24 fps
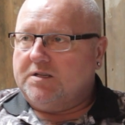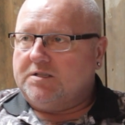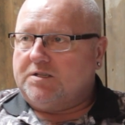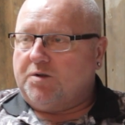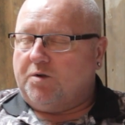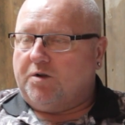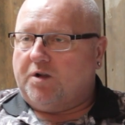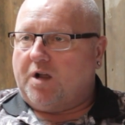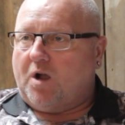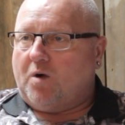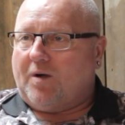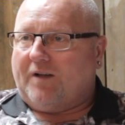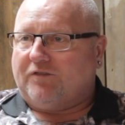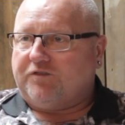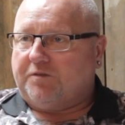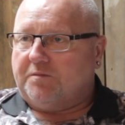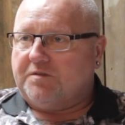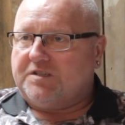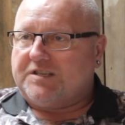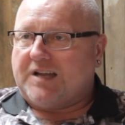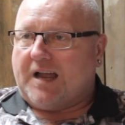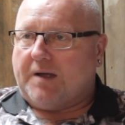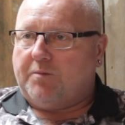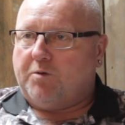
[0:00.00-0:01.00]
do I go have
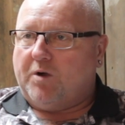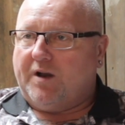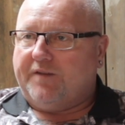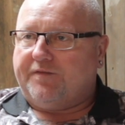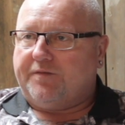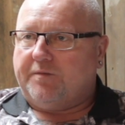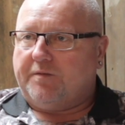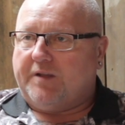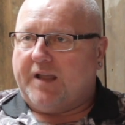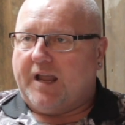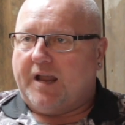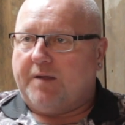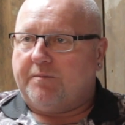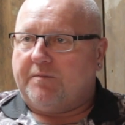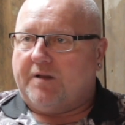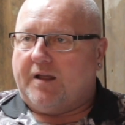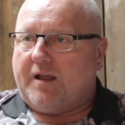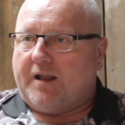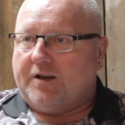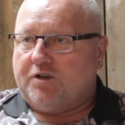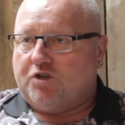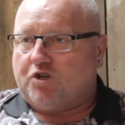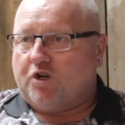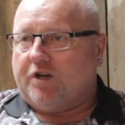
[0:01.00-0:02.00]
some time away from the game
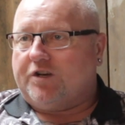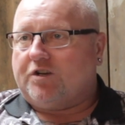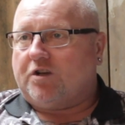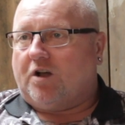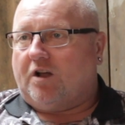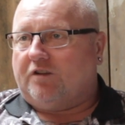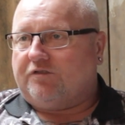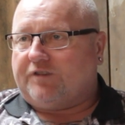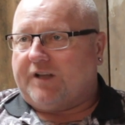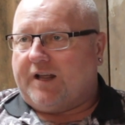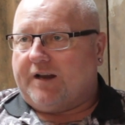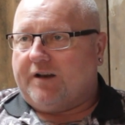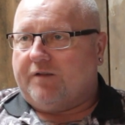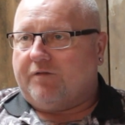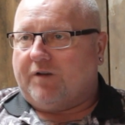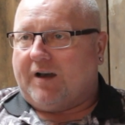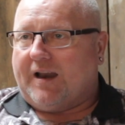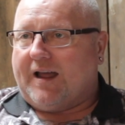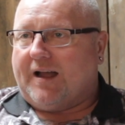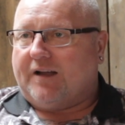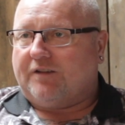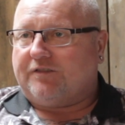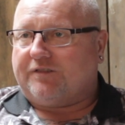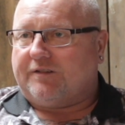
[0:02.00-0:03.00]
and enjoy darts again and
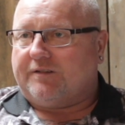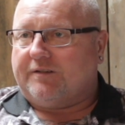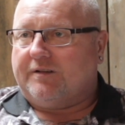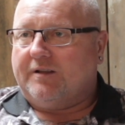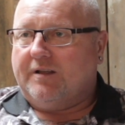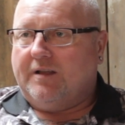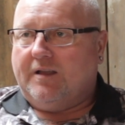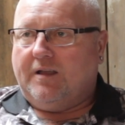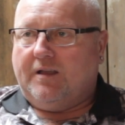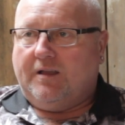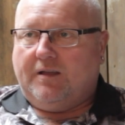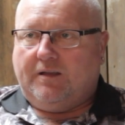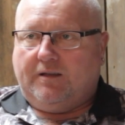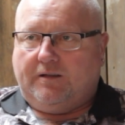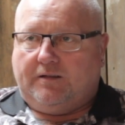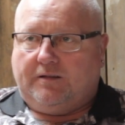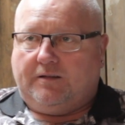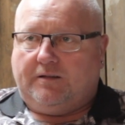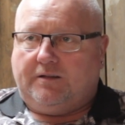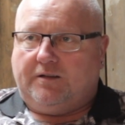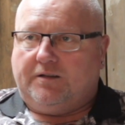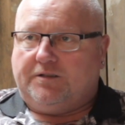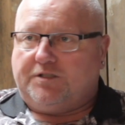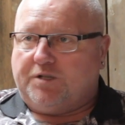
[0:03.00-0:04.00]
relax
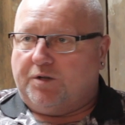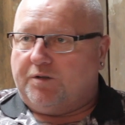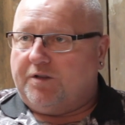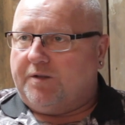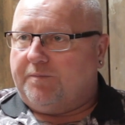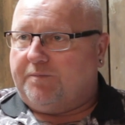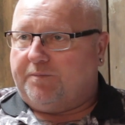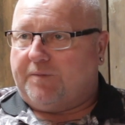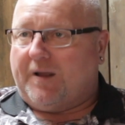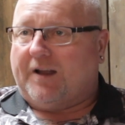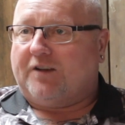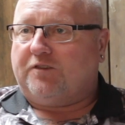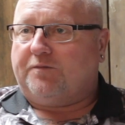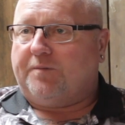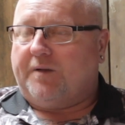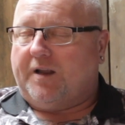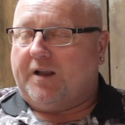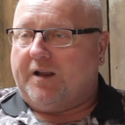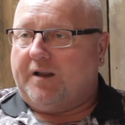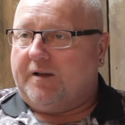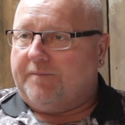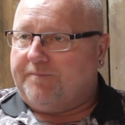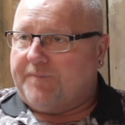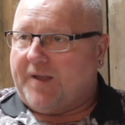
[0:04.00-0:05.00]
and do
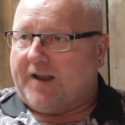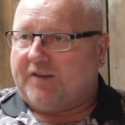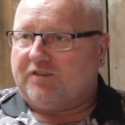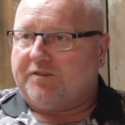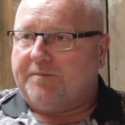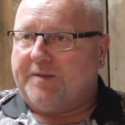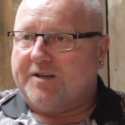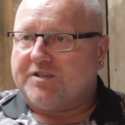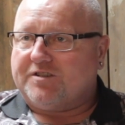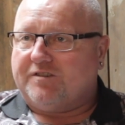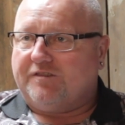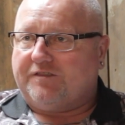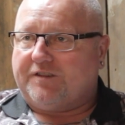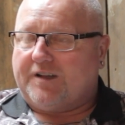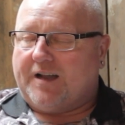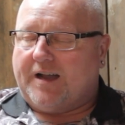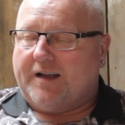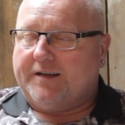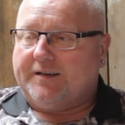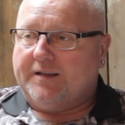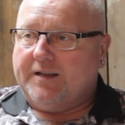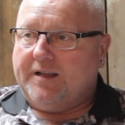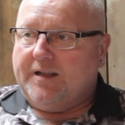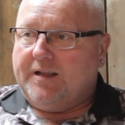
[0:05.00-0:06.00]
the exhibition
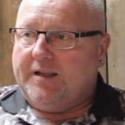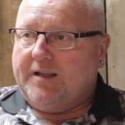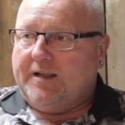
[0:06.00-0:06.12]
side?